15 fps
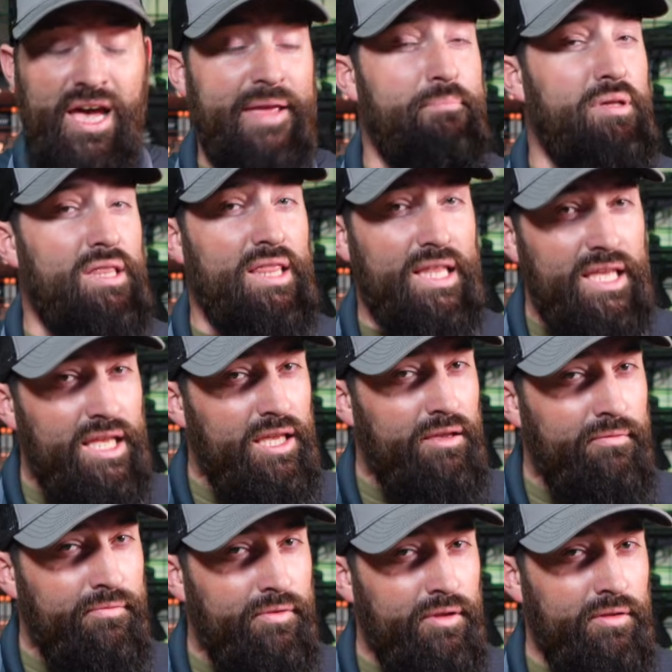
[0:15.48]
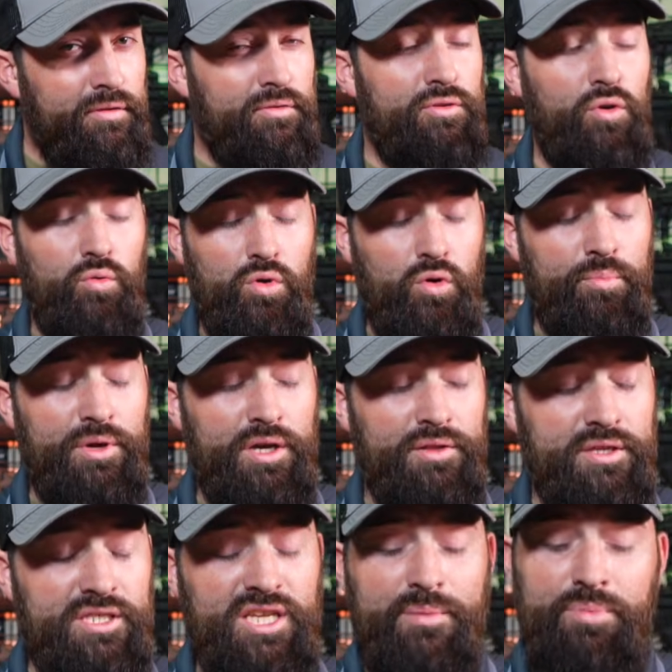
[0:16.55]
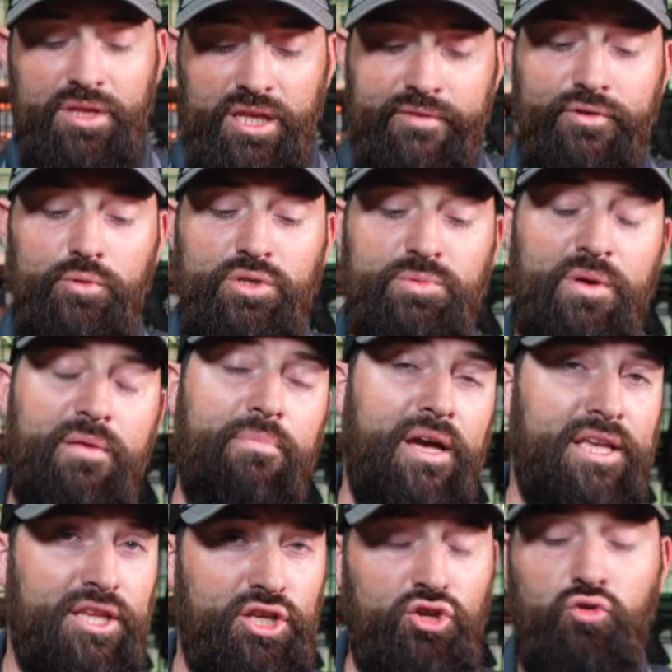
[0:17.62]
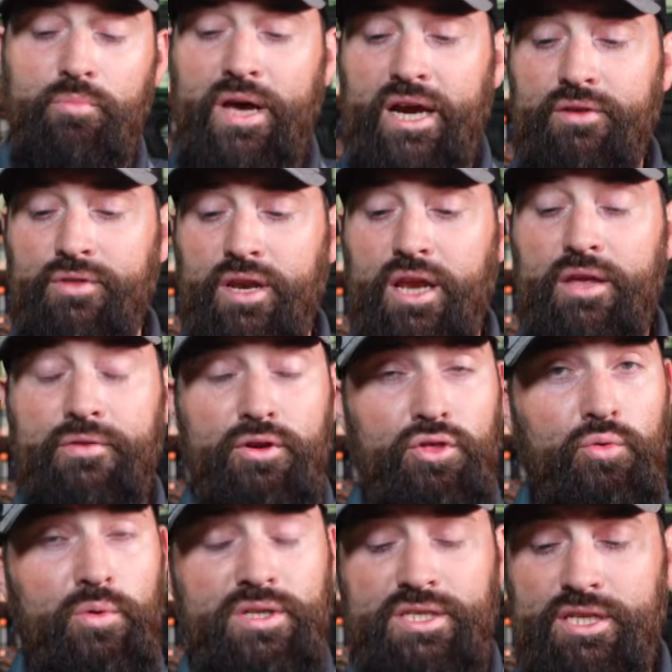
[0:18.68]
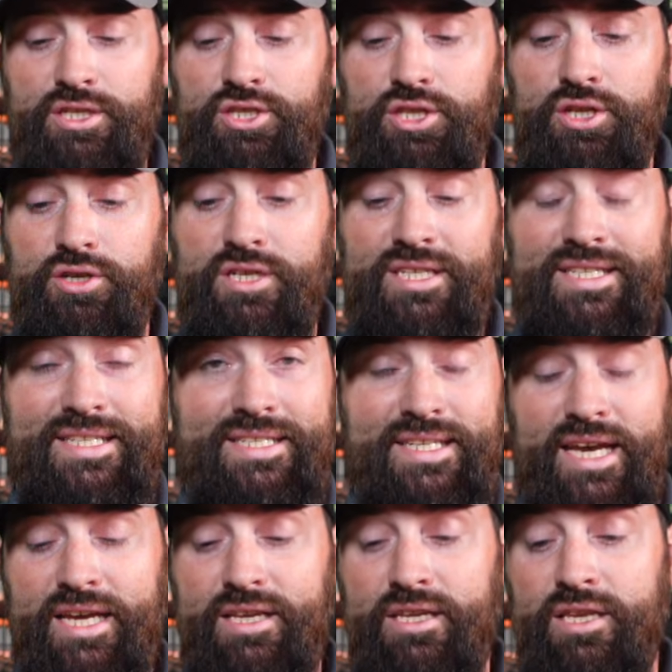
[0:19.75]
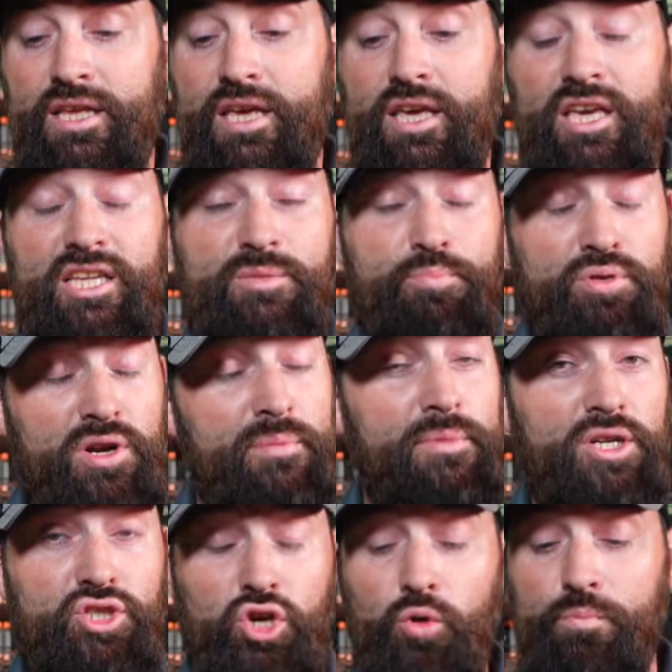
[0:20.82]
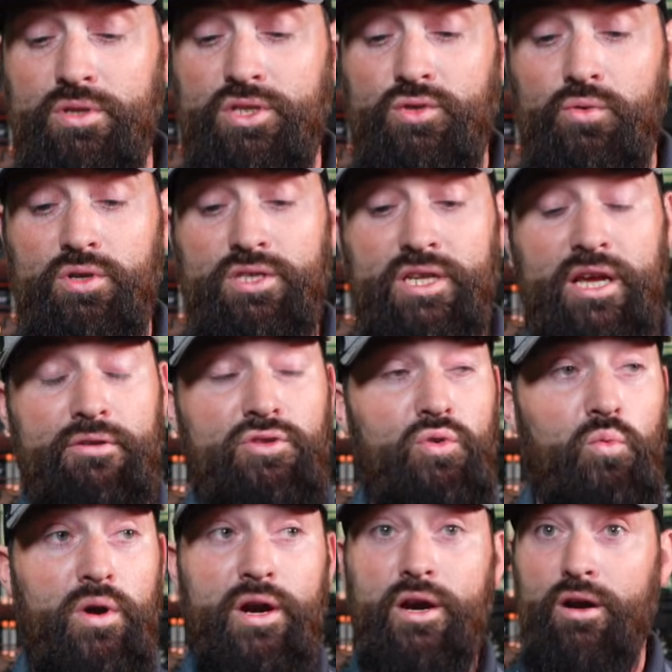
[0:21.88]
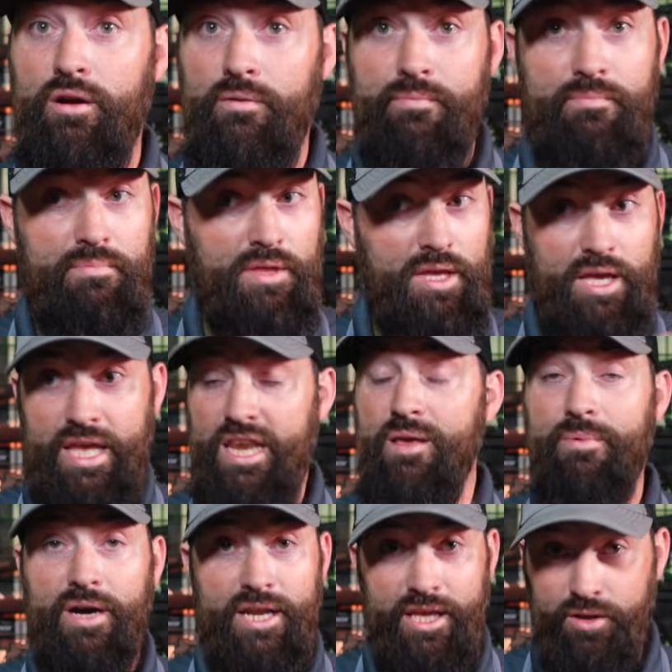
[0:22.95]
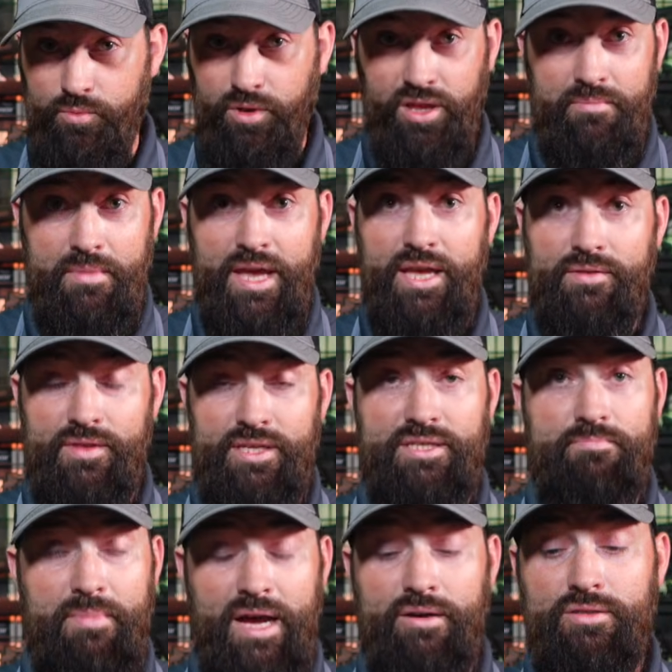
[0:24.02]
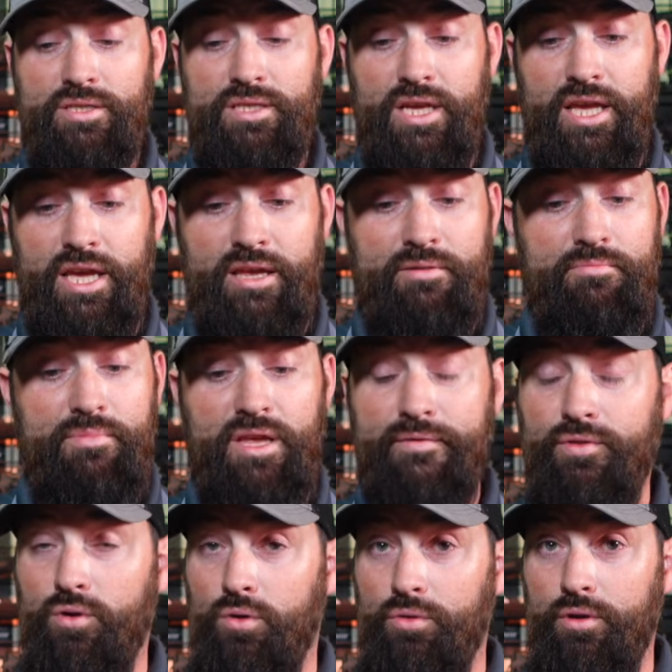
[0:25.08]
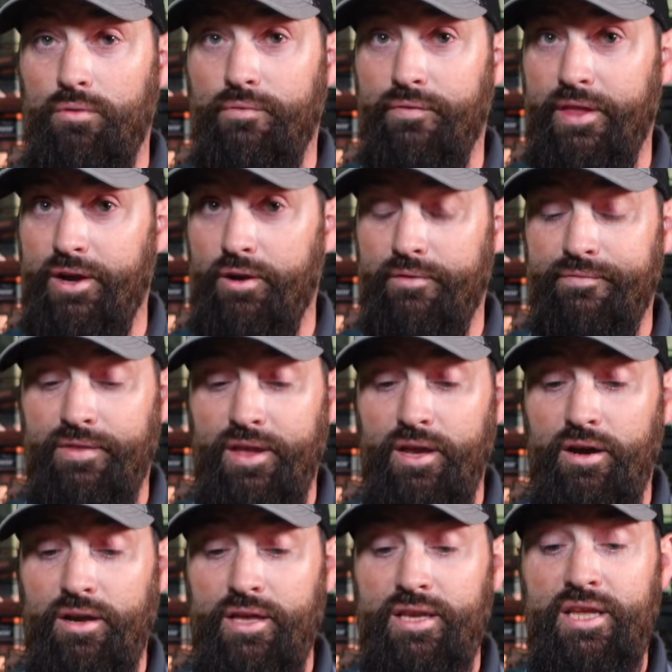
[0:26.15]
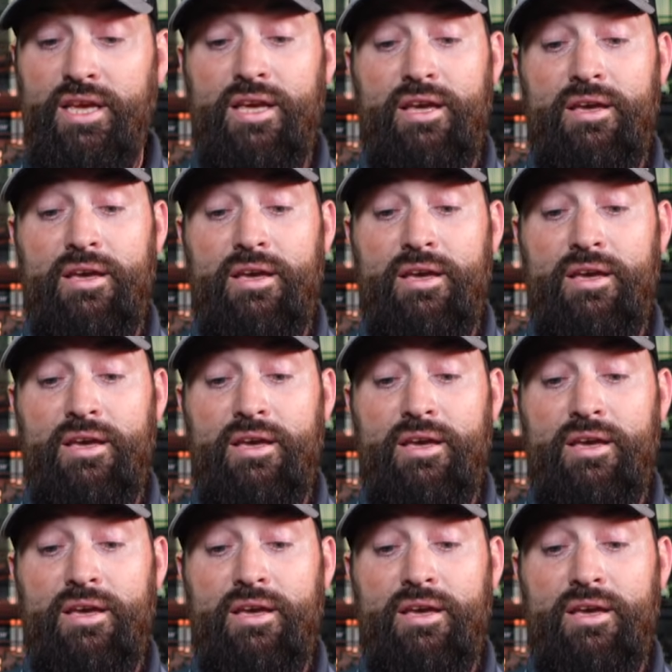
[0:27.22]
I believe, don't quote me on this, I believe it was made by Q back in the day. They're the ones that engineered it and designed it. It's pretty much open source now to where anybody can really make these mounts and give their own little flair and fling on it.